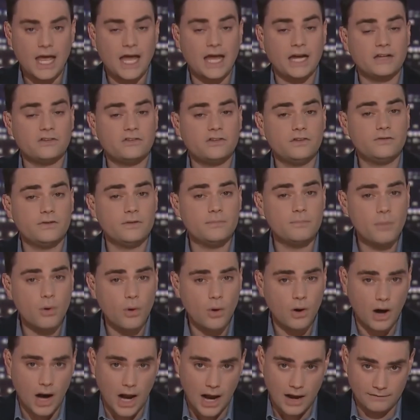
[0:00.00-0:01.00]
And it's even
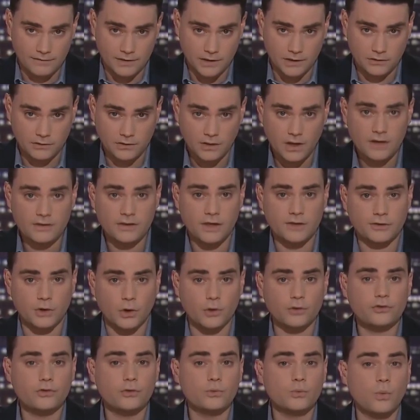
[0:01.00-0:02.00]
more obvious that
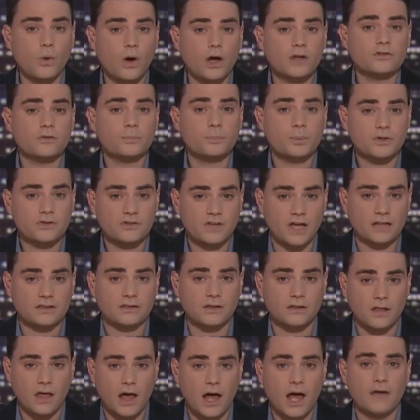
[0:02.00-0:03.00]
those who want to
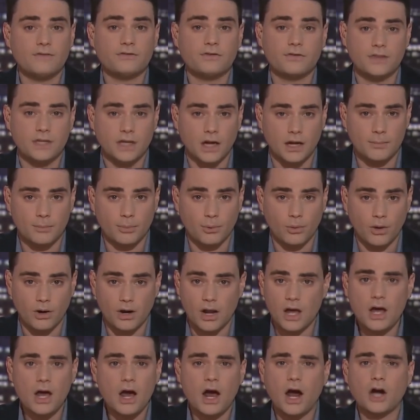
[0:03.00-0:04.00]
protect the lives of the
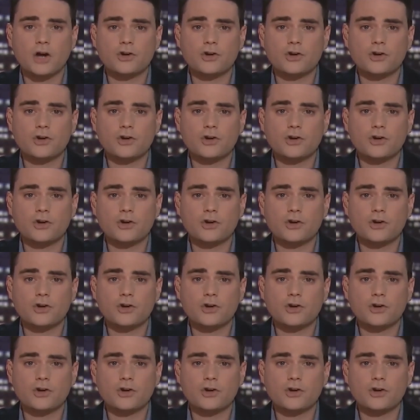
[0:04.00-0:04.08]
unborn